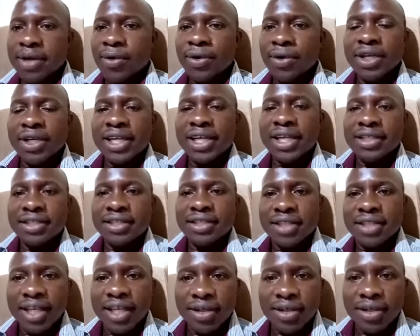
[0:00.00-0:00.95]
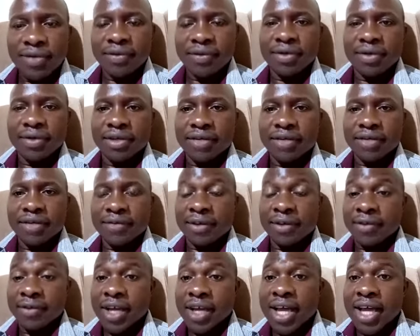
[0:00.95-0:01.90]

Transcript: good. Like, thank you for Dr. Finilov.